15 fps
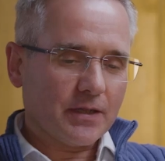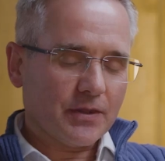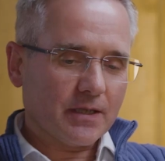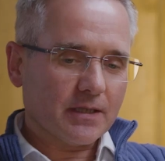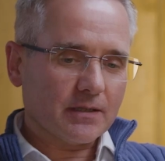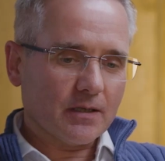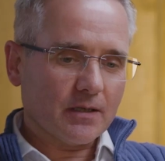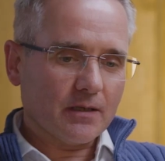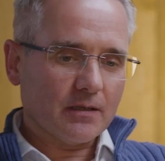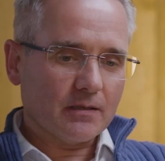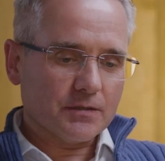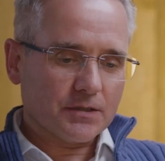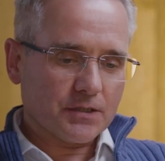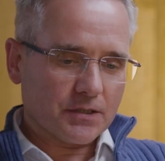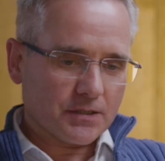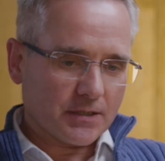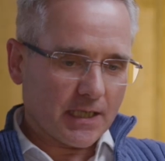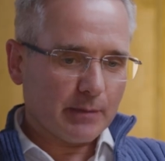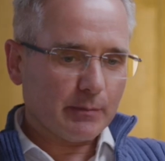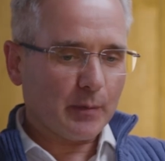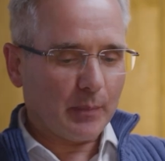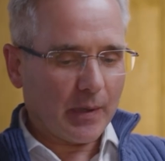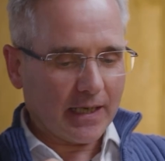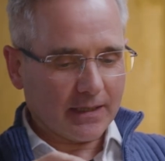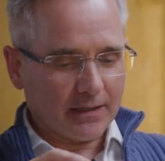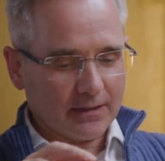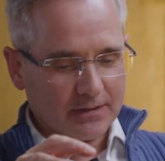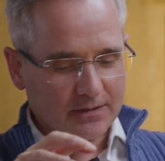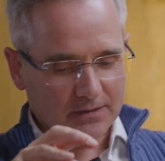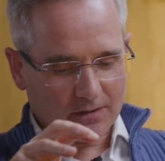think that sustainable
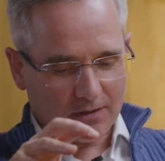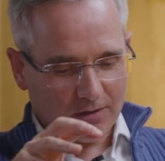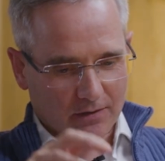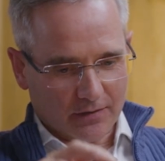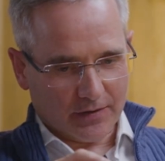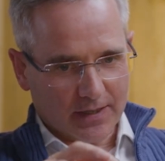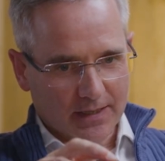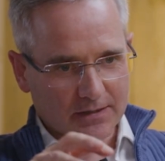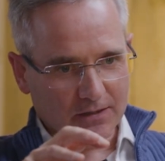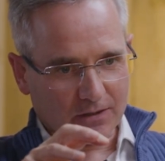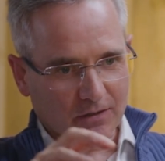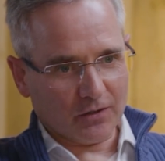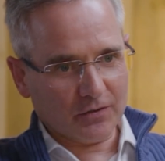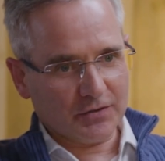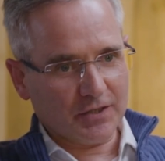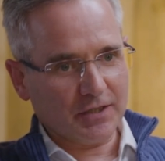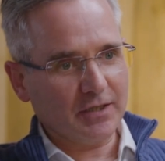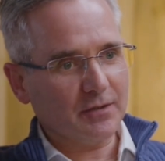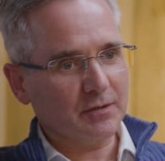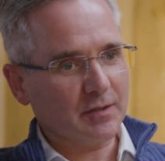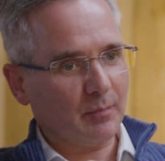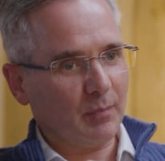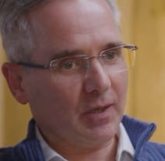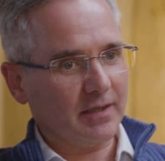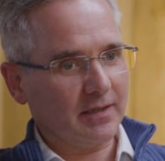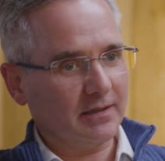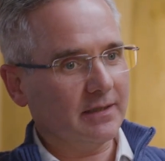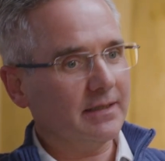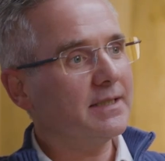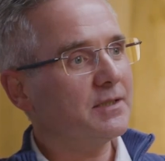banks are there to continue to play a
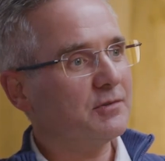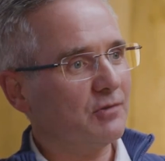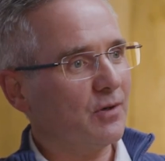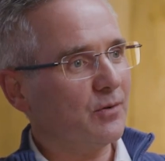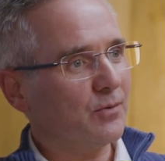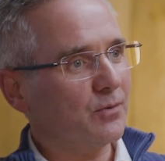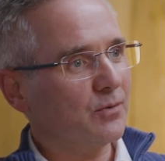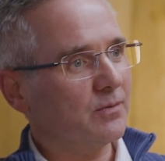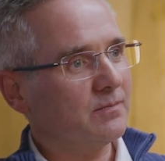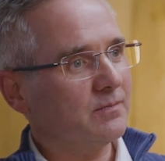lead role